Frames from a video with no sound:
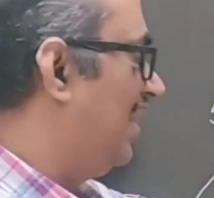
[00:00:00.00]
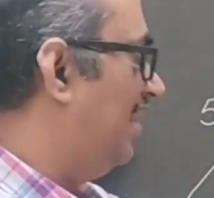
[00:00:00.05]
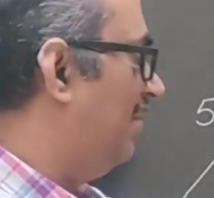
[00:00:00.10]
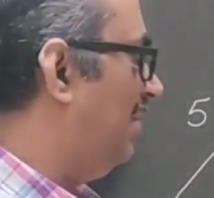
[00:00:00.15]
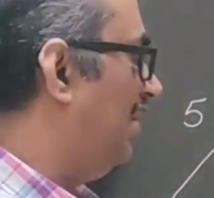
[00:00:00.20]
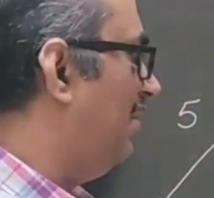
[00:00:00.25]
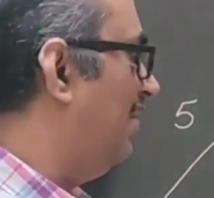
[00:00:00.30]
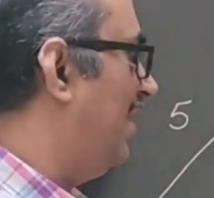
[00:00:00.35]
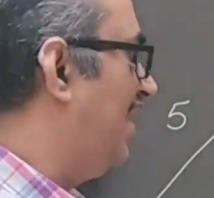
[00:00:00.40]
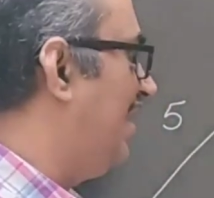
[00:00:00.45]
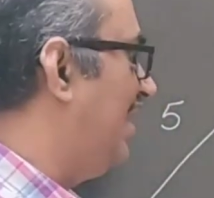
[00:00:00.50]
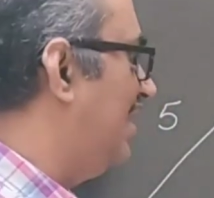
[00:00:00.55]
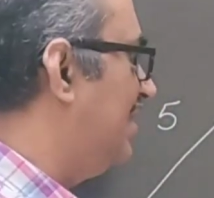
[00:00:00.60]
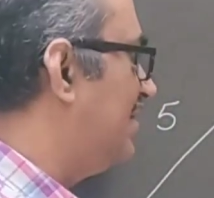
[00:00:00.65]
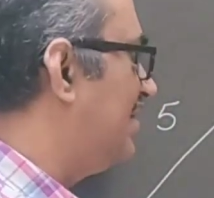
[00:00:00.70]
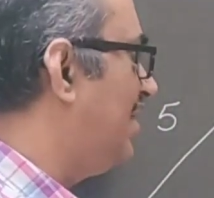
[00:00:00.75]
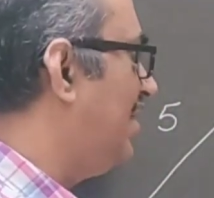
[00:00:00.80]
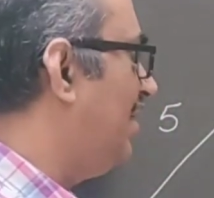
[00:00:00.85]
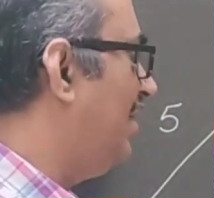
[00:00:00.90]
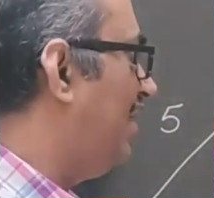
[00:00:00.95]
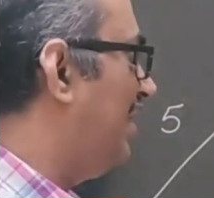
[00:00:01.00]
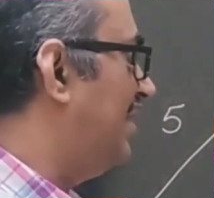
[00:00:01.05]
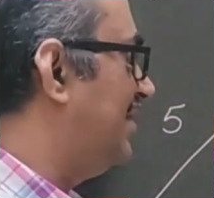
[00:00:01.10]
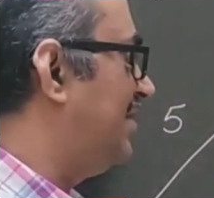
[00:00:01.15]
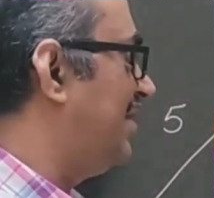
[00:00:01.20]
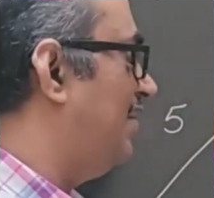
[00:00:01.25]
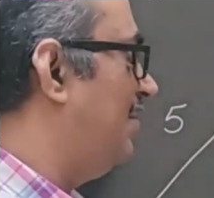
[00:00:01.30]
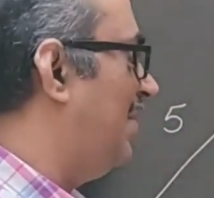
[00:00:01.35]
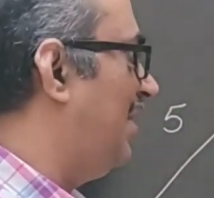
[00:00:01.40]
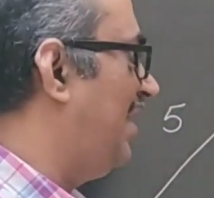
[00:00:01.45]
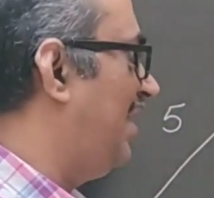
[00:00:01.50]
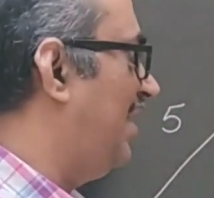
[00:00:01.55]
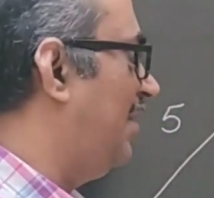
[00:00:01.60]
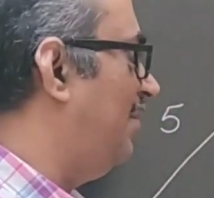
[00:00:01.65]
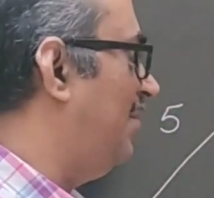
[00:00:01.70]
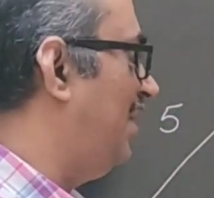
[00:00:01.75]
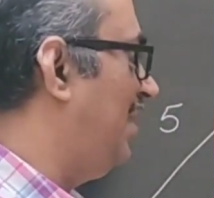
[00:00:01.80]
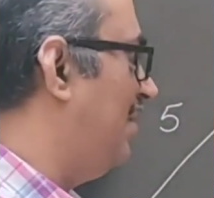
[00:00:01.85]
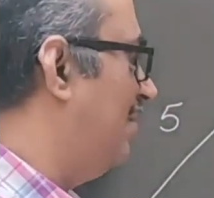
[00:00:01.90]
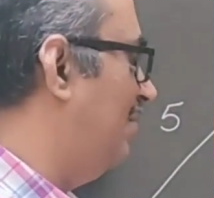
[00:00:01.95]
AB by AC, AC by
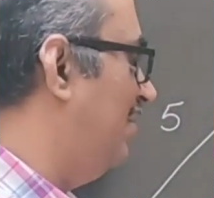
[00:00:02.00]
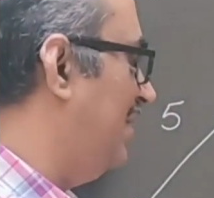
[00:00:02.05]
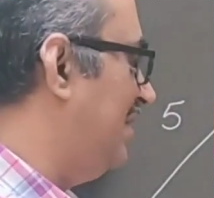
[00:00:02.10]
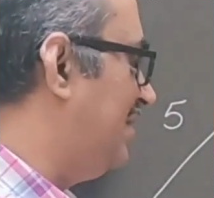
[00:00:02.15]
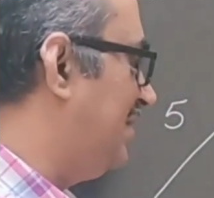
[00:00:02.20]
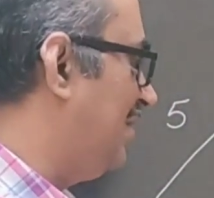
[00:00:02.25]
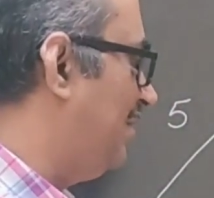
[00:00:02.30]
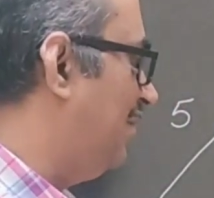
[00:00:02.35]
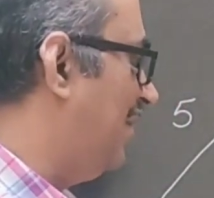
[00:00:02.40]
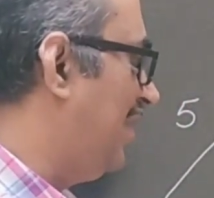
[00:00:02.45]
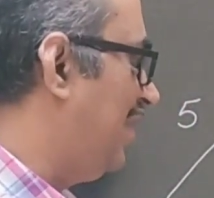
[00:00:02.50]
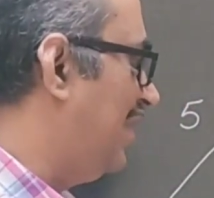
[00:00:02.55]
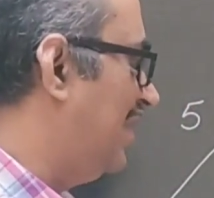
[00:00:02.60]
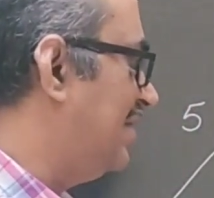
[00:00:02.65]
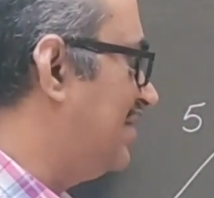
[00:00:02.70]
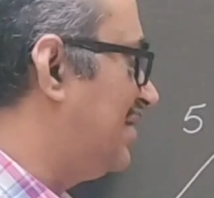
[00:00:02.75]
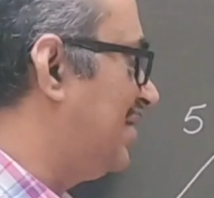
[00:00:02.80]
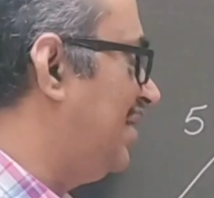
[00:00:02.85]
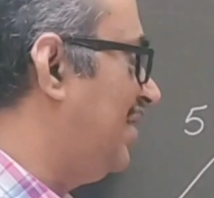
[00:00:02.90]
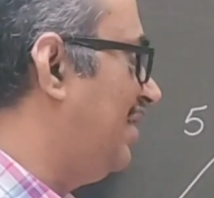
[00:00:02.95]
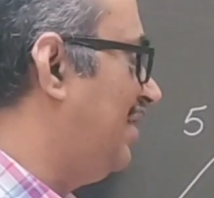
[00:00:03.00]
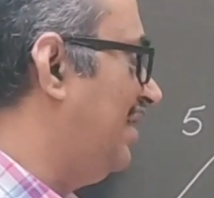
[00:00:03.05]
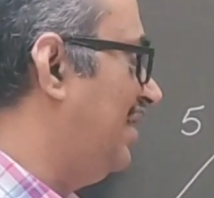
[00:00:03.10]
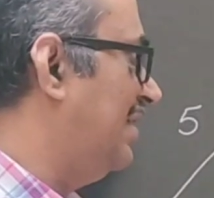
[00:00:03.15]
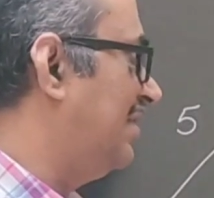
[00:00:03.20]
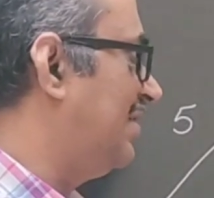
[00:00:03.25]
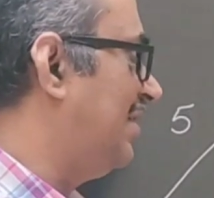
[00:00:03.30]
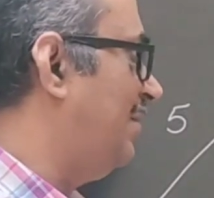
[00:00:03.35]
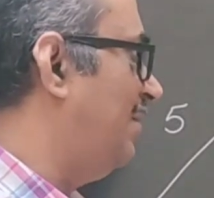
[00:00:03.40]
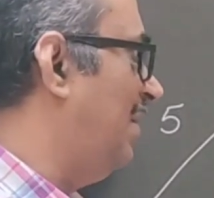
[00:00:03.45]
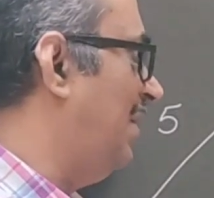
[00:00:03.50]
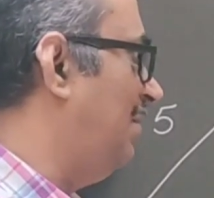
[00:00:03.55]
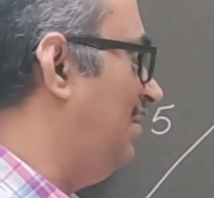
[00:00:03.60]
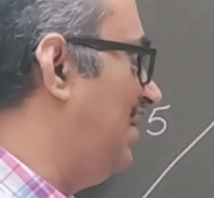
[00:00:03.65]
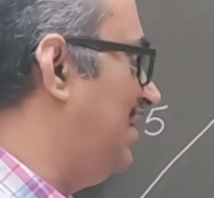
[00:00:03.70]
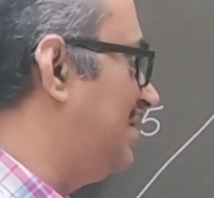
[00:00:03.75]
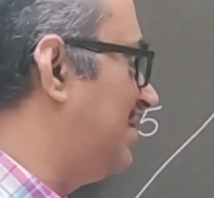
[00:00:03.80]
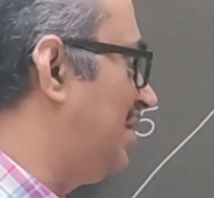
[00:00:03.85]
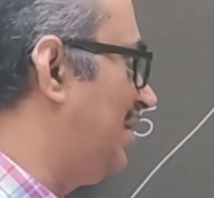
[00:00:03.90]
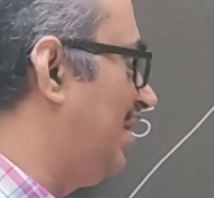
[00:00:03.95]
AB, BC by AC, AC by
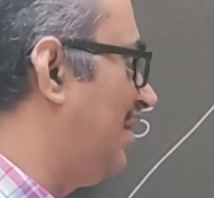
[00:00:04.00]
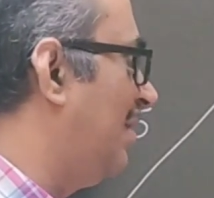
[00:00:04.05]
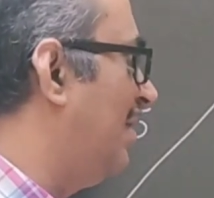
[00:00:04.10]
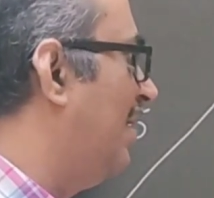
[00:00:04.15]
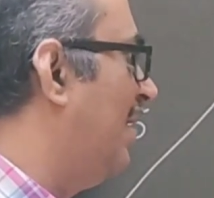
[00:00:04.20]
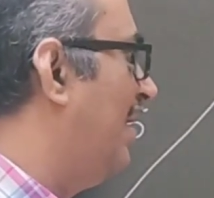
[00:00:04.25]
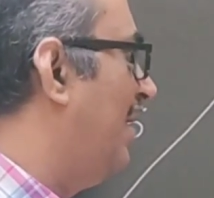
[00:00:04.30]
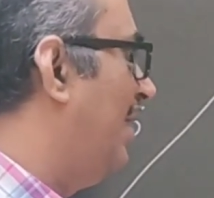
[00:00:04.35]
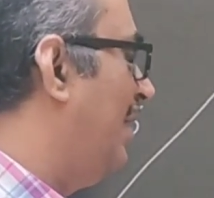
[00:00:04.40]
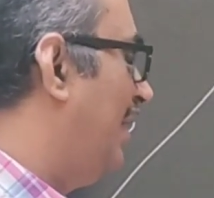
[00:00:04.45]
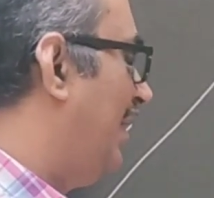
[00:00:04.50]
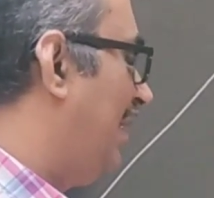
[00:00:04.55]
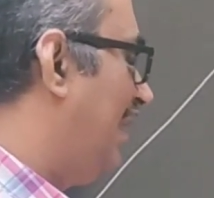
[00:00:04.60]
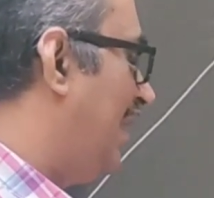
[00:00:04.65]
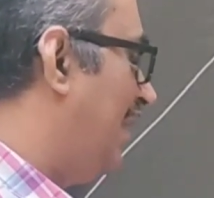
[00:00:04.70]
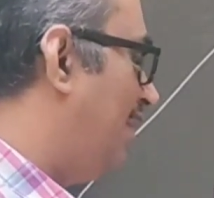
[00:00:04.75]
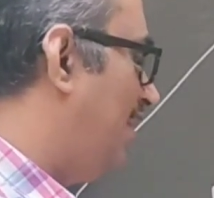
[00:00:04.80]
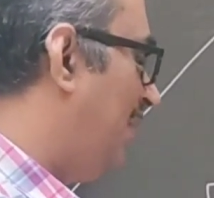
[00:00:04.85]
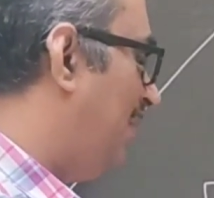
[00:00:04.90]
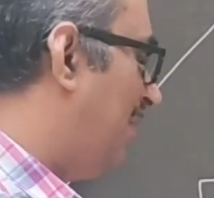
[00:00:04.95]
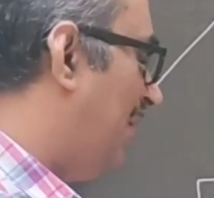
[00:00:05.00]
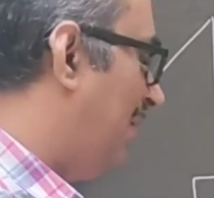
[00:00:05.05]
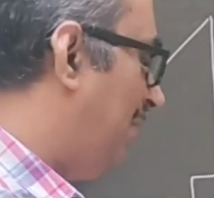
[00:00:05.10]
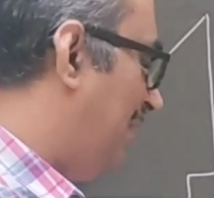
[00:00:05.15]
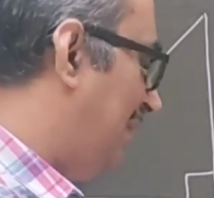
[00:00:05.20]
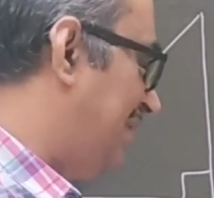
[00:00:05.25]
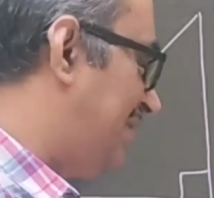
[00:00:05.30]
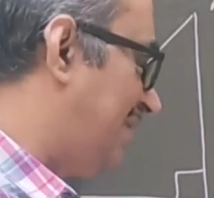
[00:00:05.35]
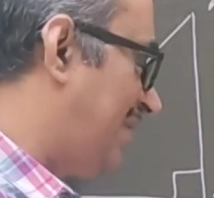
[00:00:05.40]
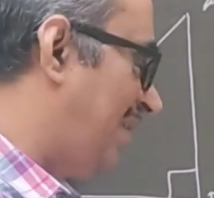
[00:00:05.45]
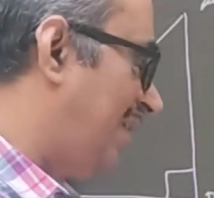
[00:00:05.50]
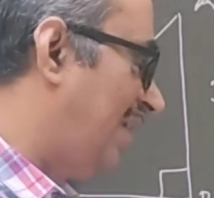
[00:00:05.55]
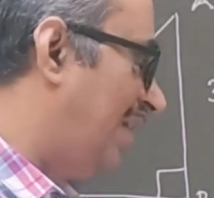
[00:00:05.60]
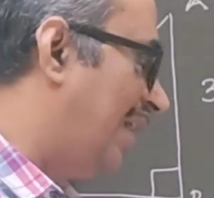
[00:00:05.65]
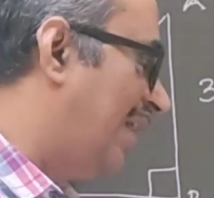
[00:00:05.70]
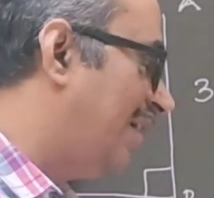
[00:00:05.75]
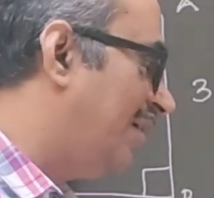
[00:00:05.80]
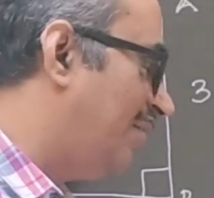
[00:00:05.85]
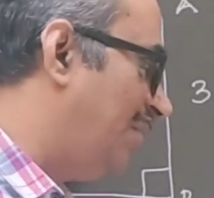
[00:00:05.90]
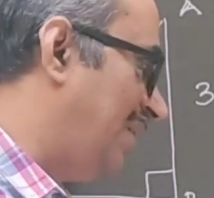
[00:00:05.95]
BC, AB by BC
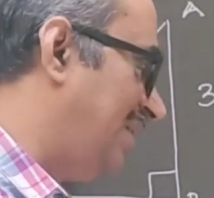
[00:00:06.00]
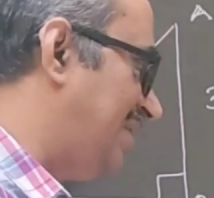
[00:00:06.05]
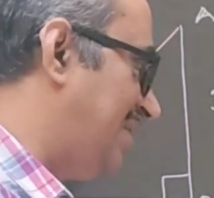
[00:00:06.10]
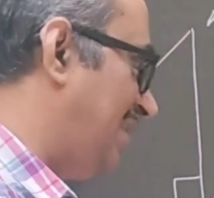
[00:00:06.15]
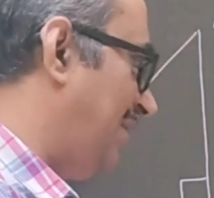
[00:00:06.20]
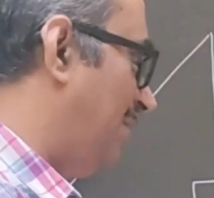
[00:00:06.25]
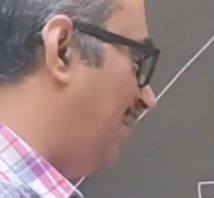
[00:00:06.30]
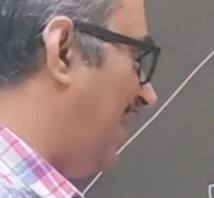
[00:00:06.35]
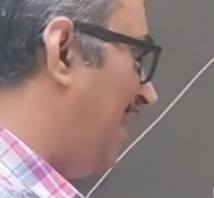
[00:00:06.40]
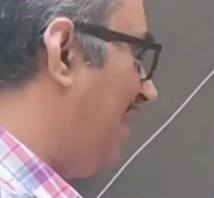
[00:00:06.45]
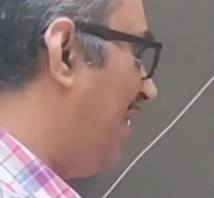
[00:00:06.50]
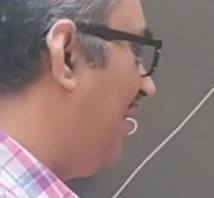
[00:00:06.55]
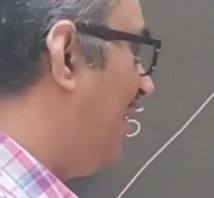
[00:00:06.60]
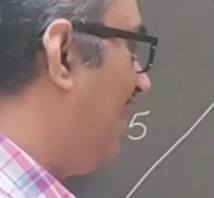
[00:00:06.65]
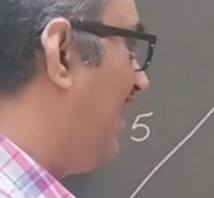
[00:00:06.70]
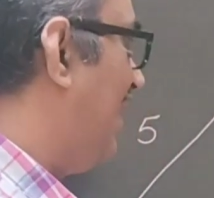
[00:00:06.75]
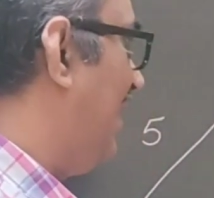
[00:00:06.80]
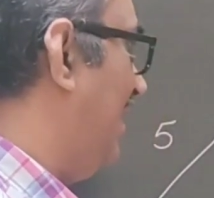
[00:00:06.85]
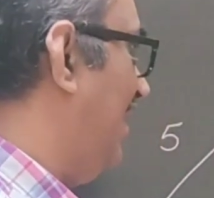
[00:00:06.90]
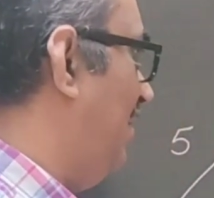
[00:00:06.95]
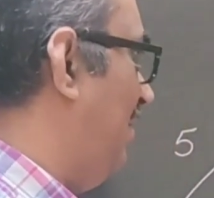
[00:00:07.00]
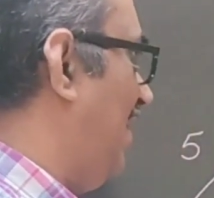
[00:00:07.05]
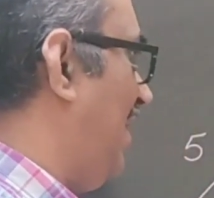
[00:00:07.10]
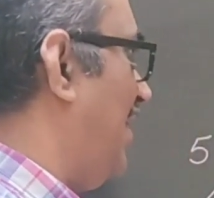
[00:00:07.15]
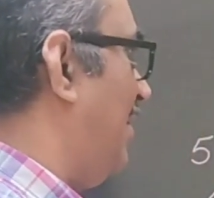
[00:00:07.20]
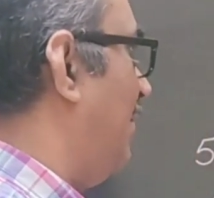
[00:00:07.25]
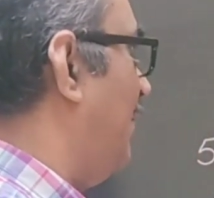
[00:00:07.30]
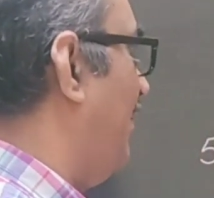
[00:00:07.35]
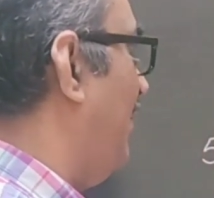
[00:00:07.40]
and BC by AB.